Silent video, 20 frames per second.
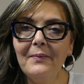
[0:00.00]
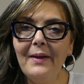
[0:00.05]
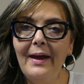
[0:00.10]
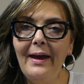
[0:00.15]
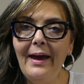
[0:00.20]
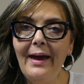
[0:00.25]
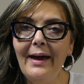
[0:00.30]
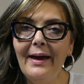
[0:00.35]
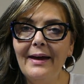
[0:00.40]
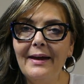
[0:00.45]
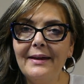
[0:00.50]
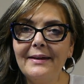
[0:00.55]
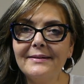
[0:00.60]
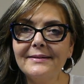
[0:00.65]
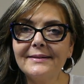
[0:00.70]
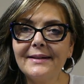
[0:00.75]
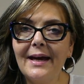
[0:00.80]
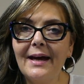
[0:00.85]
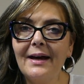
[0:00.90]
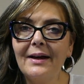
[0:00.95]
and
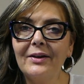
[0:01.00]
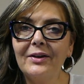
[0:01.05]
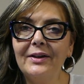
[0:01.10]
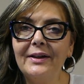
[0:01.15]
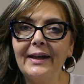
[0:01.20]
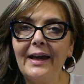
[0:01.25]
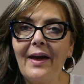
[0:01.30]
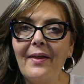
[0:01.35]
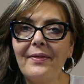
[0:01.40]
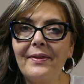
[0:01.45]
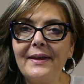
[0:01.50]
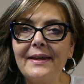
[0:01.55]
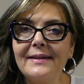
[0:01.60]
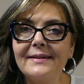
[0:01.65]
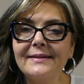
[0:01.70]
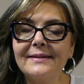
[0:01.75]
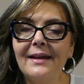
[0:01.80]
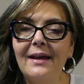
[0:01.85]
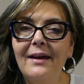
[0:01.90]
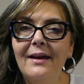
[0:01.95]
gonna get
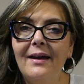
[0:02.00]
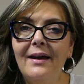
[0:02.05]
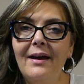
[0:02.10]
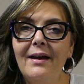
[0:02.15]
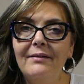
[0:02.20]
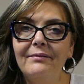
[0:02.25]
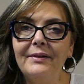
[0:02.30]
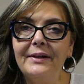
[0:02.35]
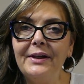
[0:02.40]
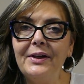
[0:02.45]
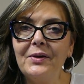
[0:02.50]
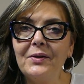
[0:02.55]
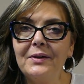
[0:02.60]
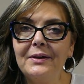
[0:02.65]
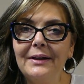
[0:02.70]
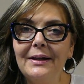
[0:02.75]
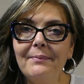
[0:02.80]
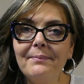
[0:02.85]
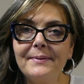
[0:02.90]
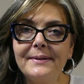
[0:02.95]
these video
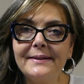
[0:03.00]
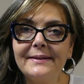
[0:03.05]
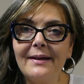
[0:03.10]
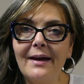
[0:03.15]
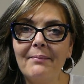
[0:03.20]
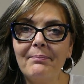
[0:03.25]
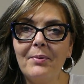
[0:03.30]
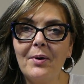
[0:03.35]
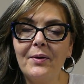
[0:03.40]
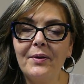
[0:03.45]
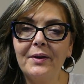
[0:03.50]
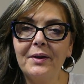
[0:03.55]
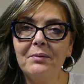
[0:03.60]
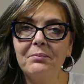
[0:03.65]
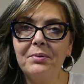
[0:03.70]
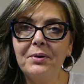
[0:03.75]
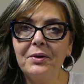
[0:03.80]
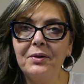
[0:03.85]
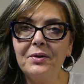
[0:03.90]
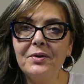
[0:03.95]
clips up on the
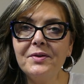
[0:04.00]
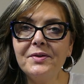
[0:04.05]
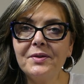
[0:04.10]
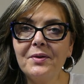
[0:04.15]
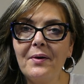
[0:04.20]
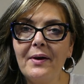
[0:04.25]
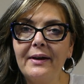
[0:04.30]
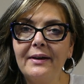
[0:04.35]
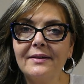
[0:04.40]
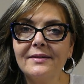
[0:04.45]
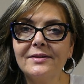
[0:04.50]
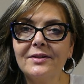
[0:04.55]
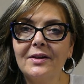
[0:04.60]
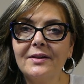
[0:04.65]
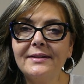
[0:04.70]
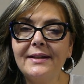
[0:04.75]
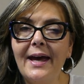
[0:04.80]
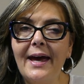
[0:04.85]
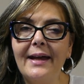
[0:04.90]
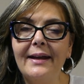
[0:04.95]
computer so I can start
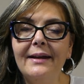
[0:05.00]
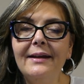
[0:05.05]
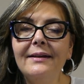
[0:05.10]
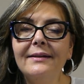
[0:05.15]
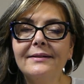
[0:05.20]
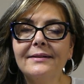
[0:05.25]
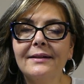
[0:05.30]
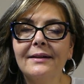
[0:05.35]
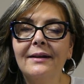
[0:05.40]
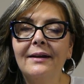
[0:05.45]
to edit